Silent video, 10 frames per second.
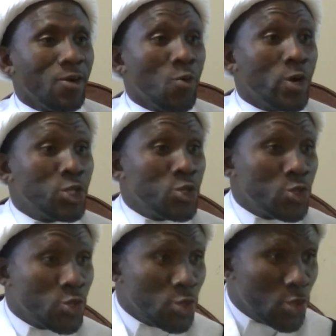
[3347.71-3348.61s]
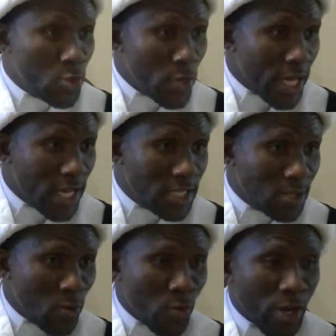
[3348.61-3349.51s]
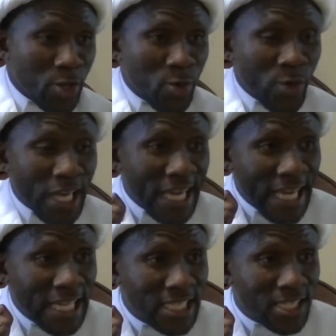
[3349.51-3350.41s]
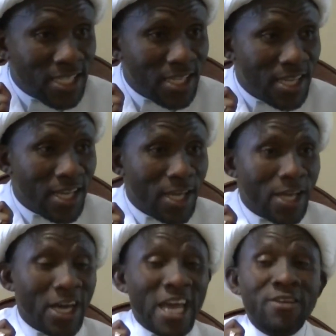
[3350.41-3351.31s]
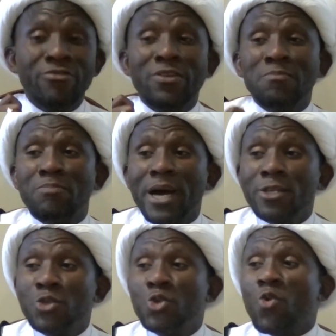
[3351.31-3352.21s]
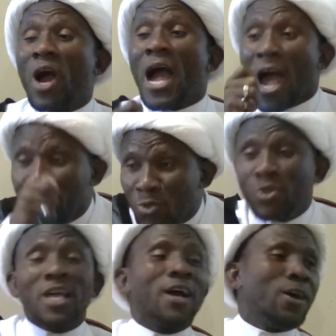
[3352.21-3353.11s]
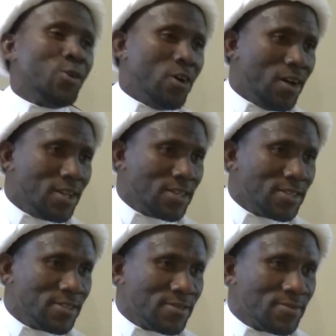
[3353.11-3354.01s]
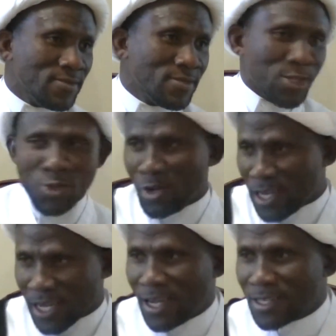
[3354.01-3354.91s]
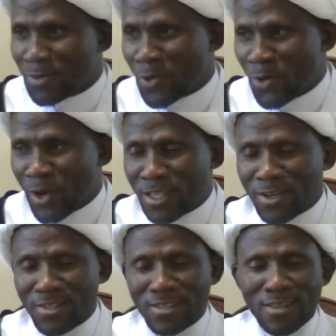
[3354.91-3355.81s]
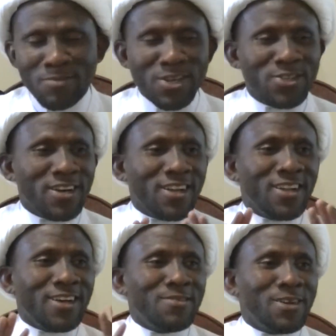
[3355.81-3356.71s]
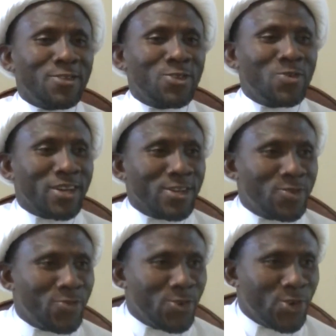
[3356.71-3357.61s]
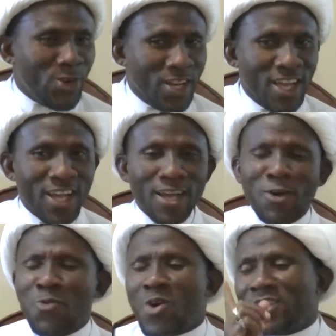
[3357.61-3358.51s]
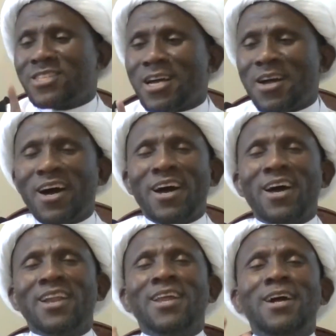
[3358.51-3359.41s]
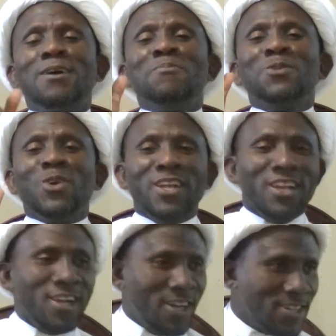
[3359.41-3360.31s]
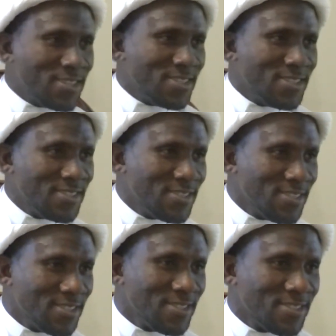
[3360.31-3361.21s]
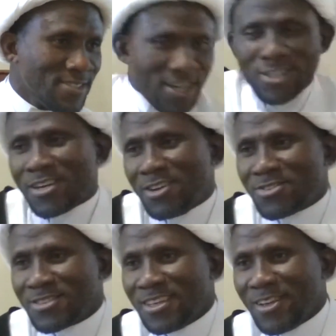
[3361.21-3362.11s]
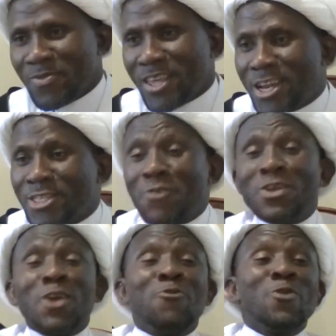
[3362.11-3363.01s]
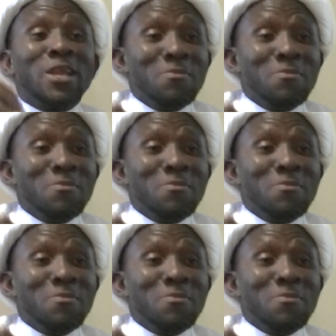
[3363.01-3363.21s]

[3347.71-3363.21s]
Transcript: What you should do is, when you eat, every bite you have to a more. It's not like, ah, we wait until, mashallah, my stomach is full. One time, alhamdulillah. Mashallah. That's us. That is even if we